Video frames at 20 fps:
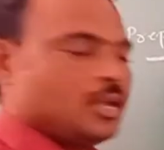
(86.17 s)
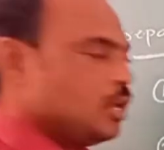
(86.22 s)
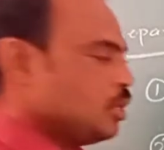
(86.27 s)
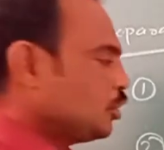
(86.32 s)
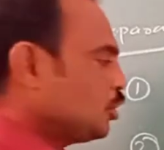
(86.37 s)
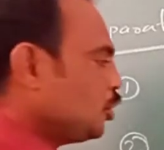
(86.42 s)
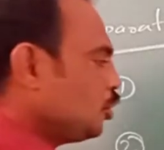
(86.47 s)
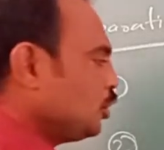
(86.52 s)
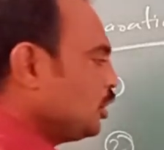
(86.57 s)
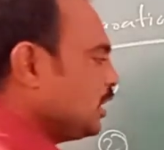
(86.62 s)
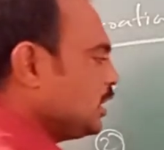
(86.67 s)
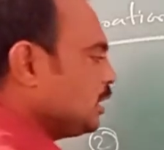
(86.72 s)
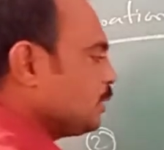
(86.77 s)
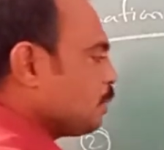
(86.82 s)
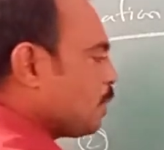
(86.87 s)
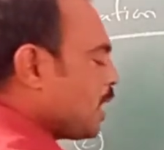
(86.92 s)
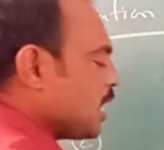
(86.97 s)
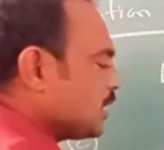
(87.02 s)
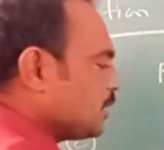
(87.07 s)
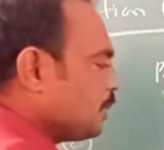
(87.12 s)
So this
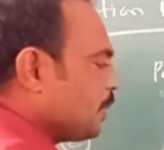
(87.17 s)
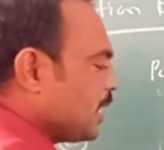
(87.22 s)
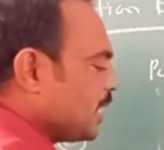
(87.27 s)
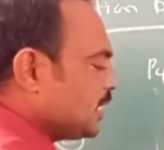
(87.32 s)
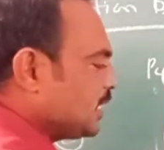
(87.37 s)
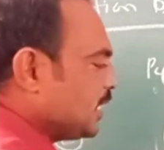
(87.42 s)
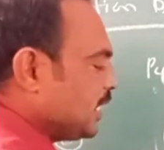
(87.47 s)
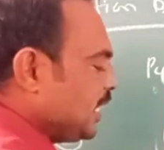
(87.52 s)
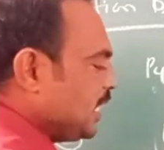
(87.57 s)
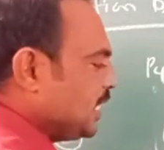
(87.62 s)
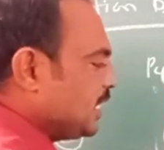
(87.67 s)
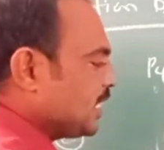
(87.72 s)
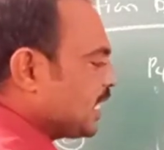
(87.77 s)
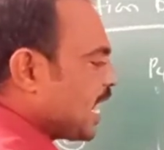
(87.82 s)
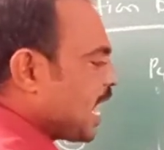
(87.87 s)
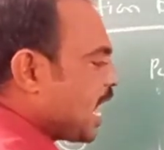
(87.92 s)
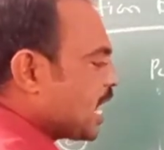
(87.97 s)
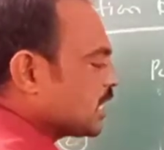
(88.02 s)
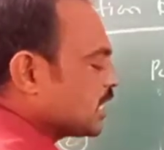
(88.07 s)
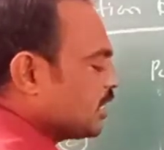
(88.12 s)
phosphorus is
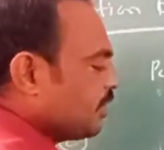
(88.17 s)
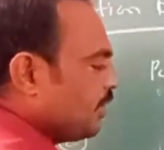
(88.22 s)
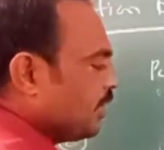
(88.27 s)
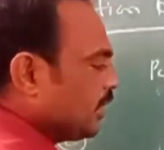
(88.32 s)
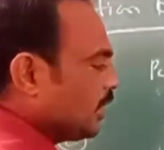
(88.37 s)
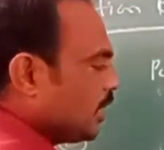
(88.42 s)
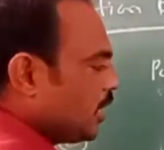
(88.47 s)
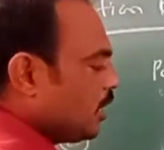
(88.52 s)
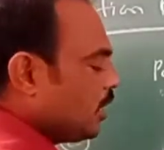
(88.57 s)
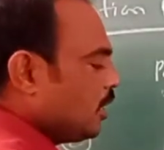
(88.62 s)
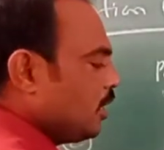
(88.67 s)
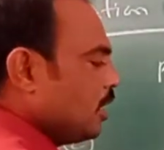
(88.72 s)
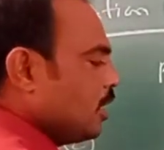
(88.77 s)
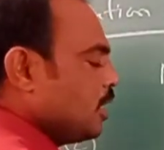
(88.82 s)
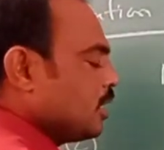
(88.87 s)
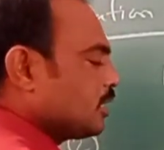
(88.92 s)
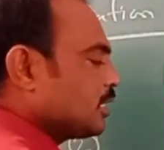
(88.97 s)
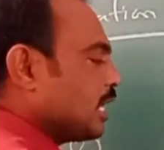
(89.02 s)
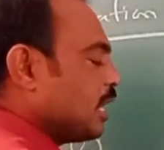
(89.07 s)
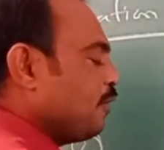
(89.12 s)
reacts with
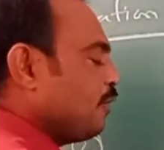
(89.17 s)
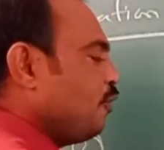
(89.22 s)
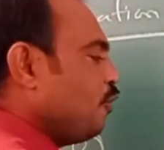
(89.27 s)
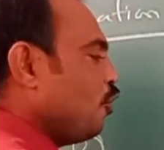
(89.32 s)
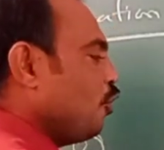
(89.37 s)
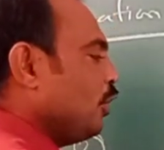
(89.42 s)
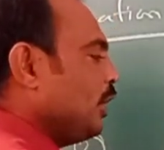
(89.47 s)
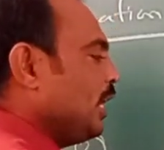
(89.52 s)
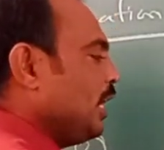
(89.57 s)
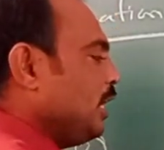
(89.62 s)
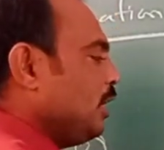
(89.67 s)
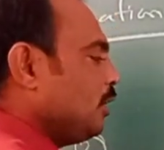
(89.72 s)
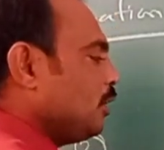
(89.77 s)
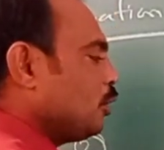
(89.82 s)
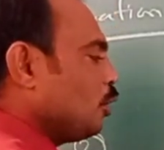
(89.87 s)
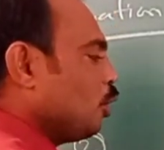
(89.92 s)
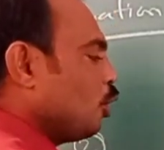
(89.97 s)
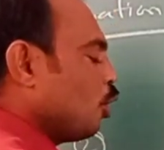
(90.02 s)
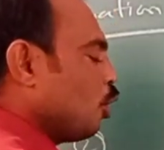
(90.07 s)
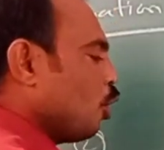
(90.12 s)
sulfonyl
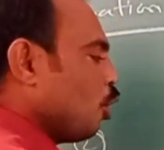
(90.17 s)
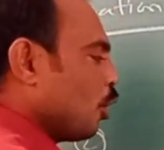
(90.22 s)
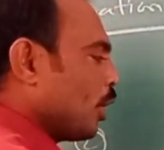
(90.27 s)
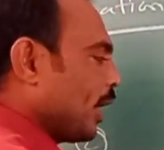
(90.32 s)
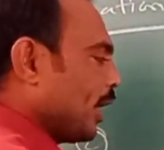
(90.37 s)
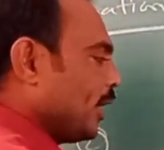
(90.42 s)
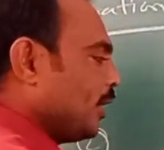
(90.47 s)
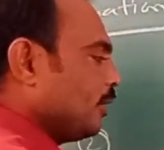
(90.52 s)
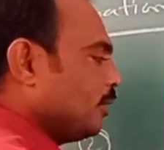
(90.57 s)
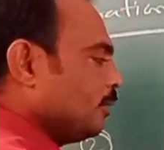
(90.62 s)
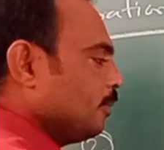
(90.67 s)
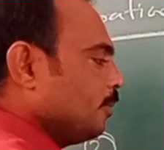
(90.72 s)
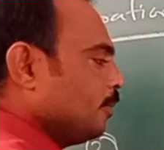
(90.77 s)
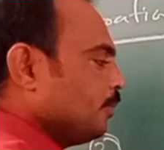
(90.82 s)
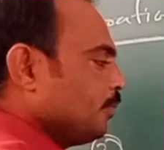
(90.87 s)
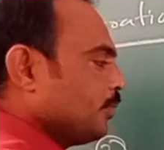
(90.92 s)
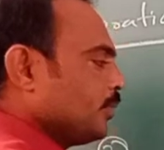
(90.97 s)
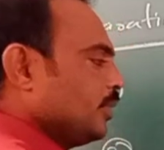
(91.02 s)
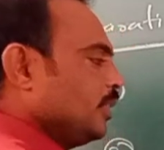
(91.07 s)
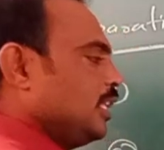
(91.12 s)
chloride.
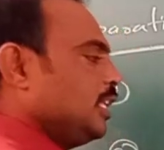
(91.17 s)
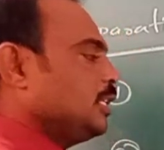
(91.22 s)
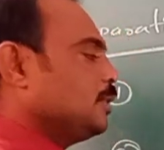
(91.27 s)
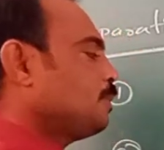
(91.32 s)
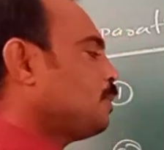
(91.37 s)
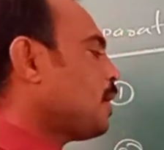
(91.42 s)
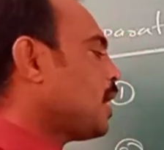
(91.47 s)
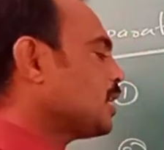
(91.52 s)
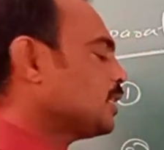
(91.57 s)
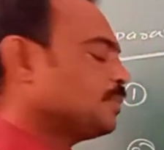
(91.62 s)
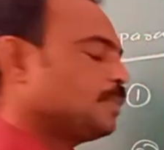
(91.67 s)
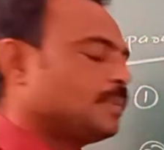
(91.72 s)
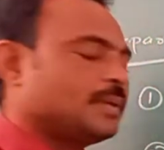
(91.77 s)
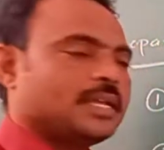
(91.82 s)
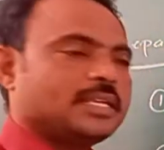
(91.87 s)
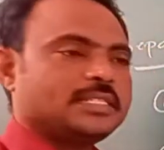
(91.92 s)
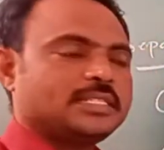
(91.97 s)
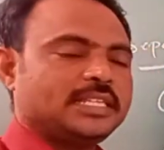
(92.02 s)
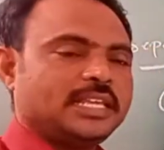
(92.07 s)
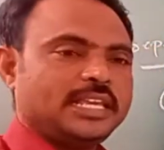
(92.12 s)
This
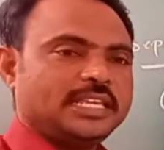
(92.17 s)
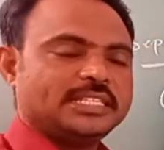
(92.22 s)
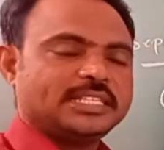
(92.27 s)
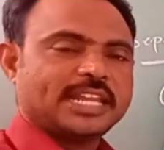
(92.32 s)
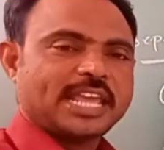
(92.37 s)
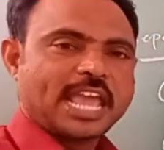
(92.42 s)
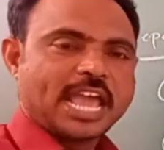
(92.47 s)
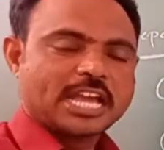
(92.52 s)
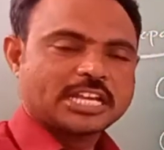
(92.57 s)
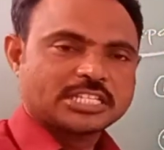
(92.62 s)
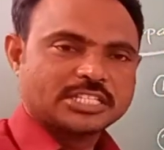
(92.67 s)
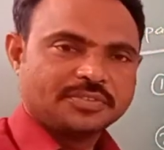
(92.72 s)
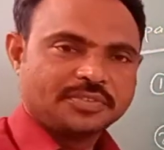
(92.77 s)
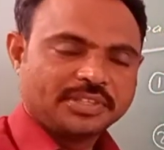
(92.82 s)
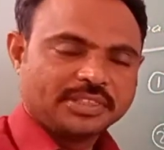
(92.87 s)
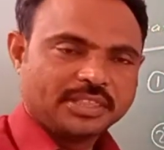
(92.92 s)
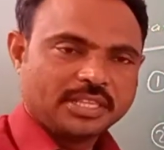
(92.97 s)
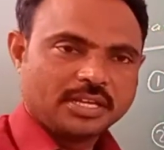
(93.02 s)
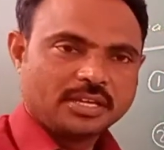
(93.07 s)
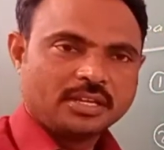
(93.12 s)
phosphorus is reacts
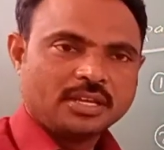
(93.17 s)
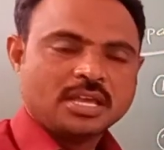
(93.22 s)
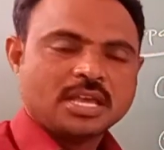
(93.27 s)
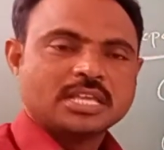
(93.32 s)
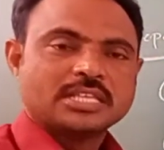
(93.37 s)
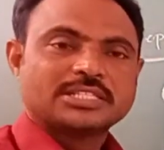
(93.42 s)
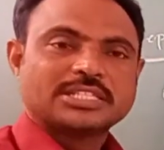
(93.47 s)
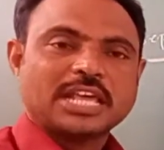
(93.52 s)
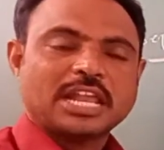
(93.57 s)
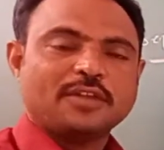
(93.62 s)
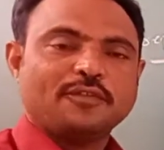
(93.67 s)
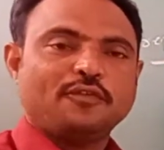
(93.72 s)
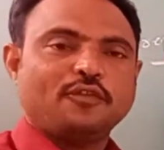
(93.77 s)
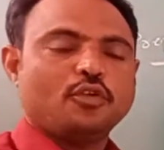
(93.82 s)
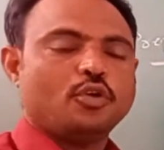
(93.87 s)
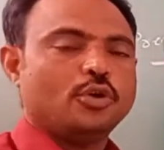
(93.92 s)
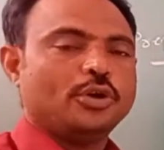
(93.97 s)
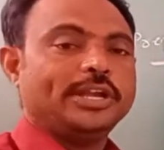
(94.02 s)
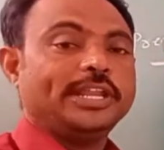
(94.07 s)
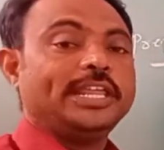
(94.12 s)
with
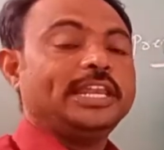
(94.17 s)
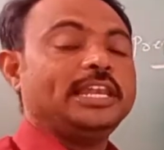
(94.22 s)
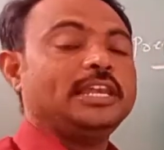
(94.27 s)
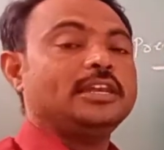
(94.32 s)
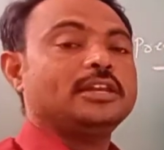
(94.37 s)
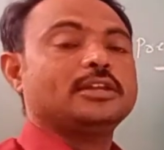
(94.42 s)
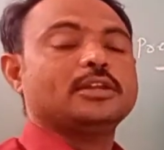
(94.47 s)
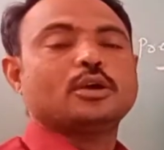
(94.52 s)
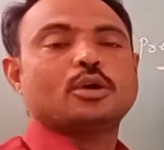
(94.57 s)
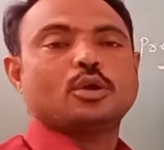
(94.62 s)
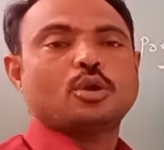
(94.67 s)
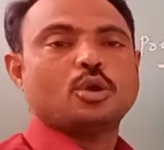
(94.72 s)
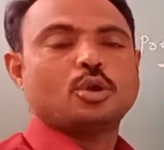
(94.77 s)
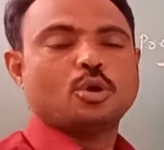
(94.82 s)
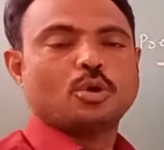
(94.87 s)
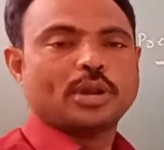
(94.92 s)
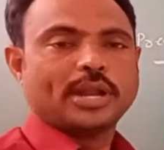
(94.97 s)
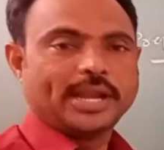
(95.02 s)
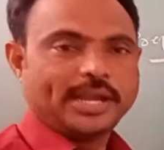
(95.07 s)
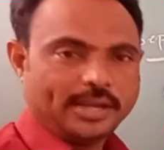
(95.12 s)
sulfonyl
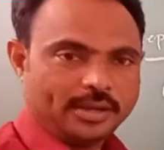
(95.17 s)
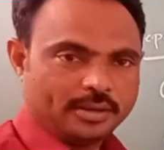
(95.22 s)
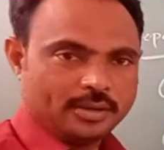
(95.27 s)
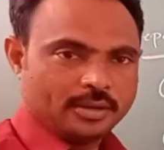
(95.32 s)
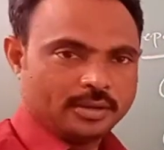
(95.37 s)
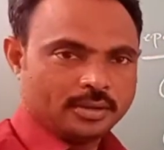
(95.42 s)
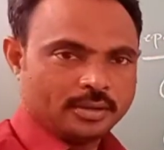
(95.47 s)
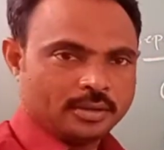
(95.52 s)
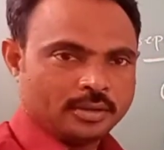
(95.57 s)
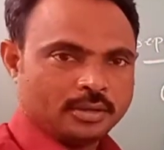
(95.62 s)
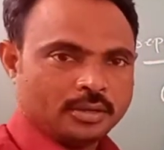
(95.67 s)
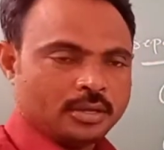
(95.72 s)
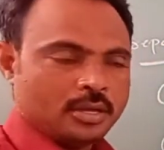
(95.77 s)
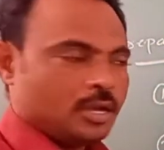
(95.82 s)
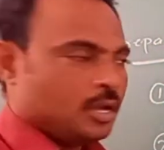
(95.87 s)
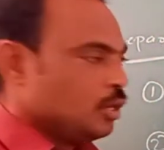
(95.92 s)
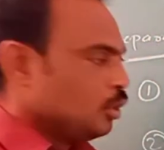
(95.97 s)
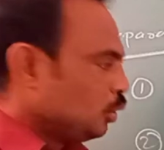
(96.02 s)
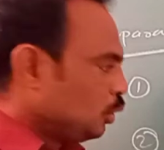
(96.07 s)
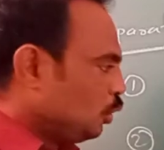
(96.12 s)
chloride
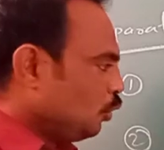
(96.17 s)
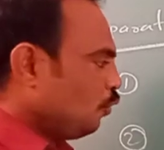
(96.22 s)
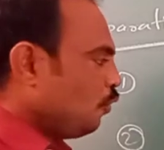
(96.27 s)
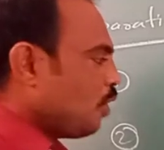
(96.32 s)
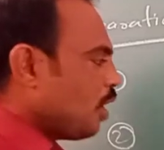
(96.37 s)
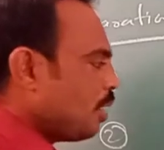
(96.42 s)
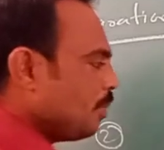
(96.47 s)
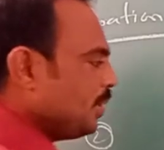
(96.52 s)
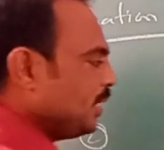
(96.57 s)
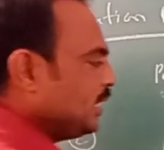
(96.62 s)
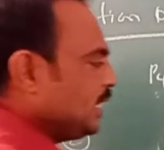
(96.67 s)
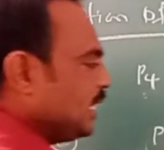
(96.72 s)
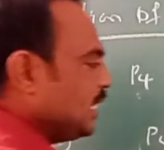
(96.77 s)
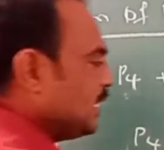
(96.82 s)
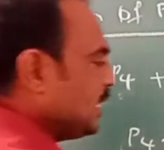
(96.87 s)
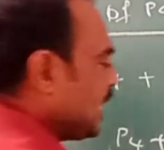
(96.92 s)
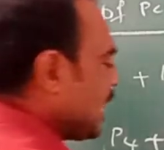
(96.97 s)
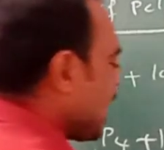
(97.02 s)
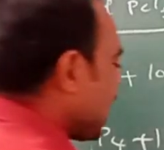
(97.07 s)
to form in this